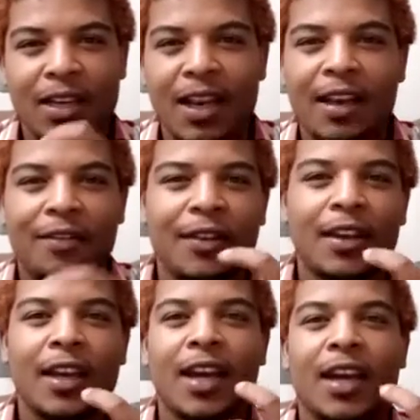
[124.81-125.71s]
to have
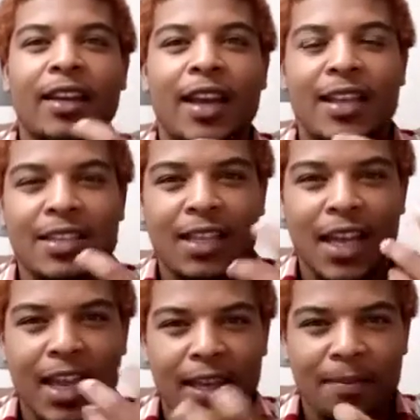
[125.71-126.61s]
a nice
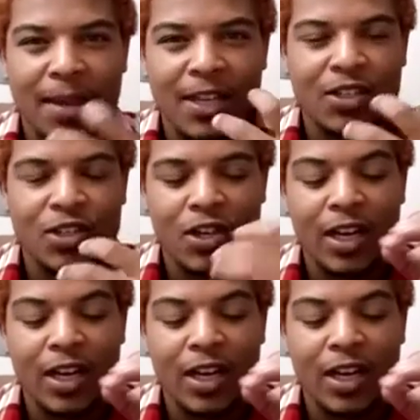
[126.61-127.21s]
like mixture,